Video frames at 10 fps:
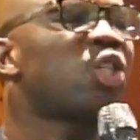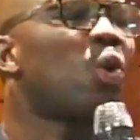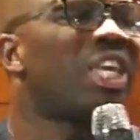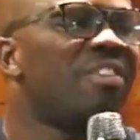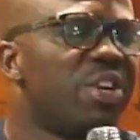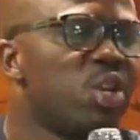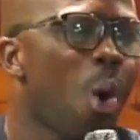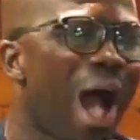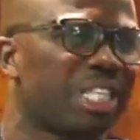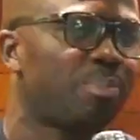given you
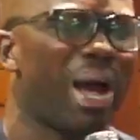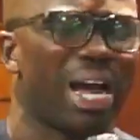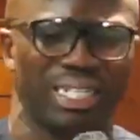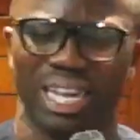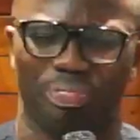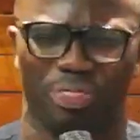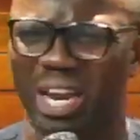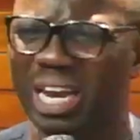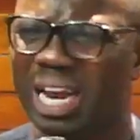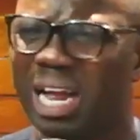as part. The thing,
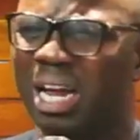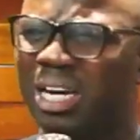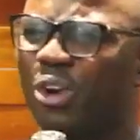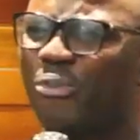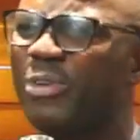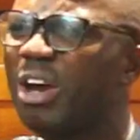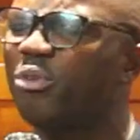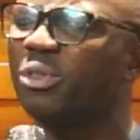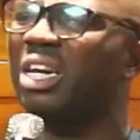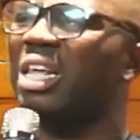the fearful
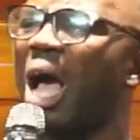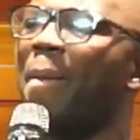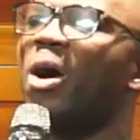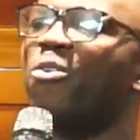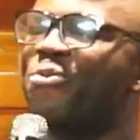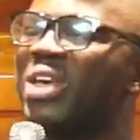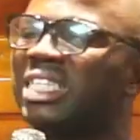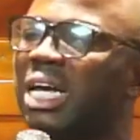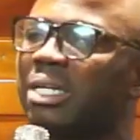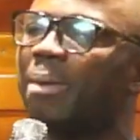thing about fear is that
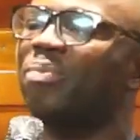sometimes